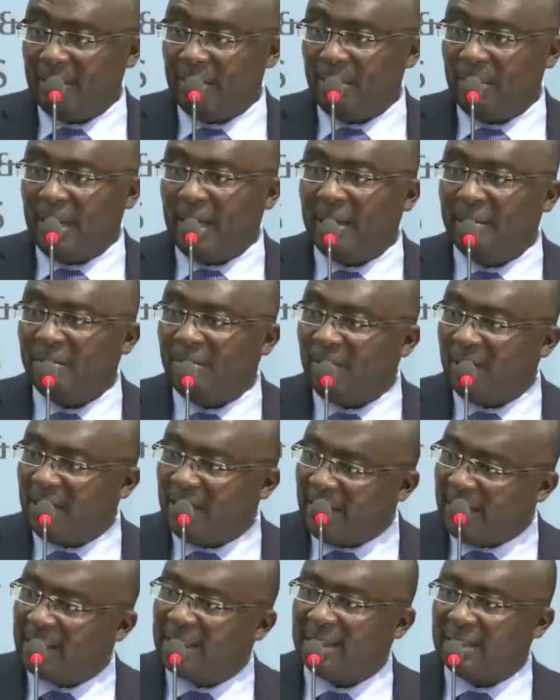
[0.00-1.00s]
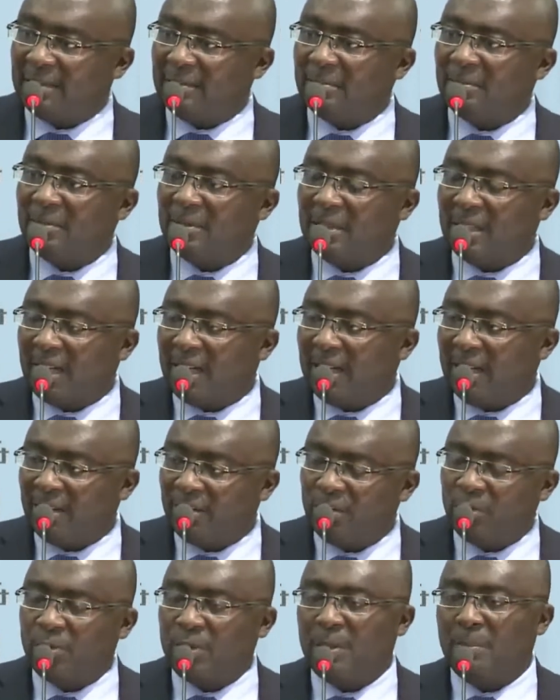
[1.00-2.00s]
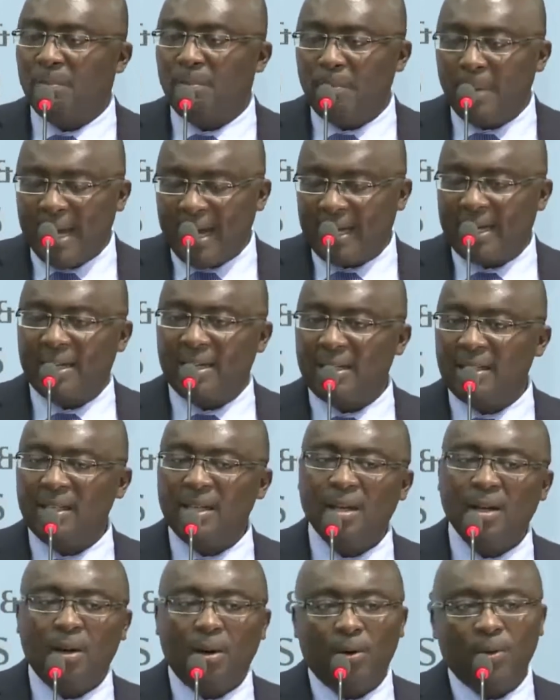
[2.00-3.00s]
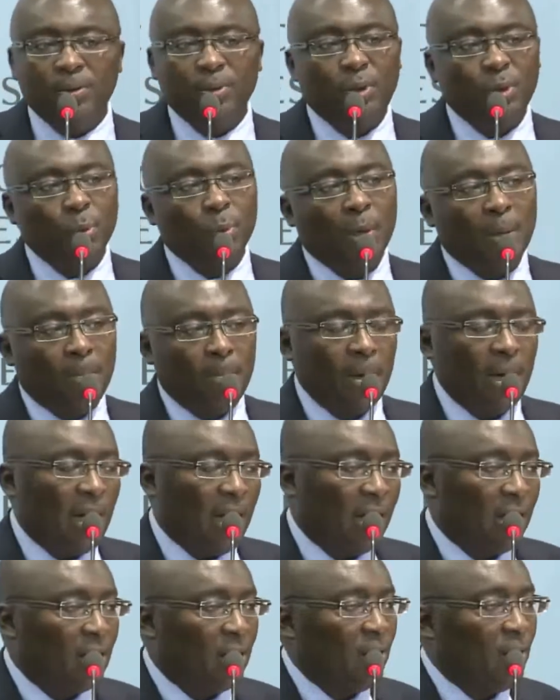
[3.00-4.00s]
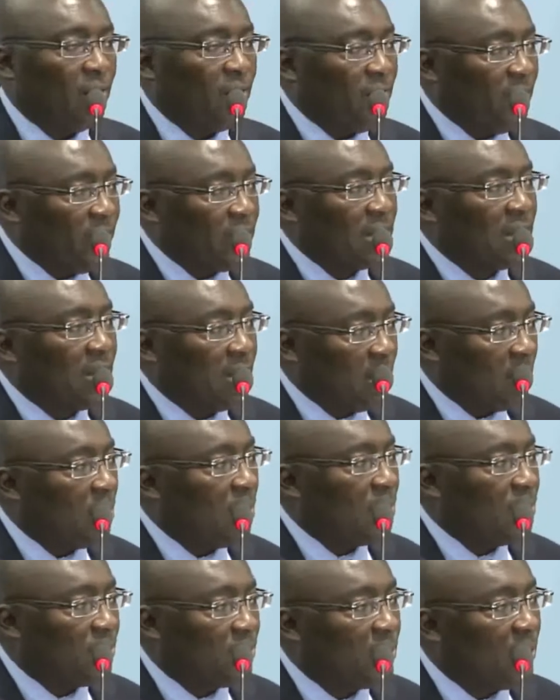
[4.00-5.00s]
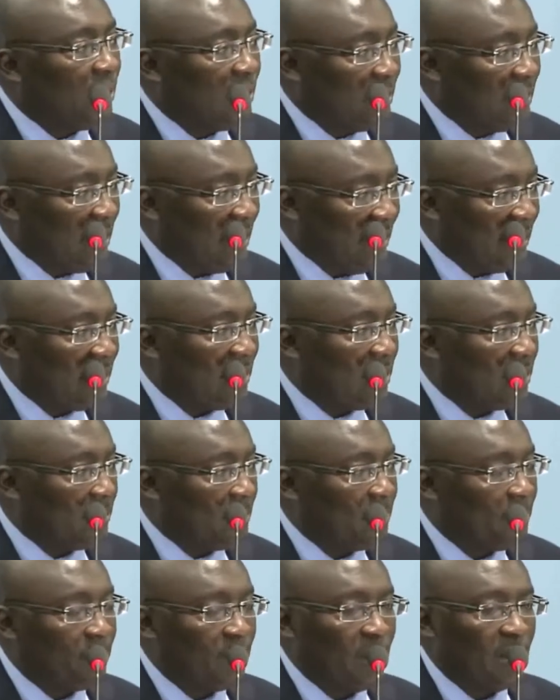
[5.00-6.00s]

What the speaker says: by getting the country back onto a path of fiscal consolidation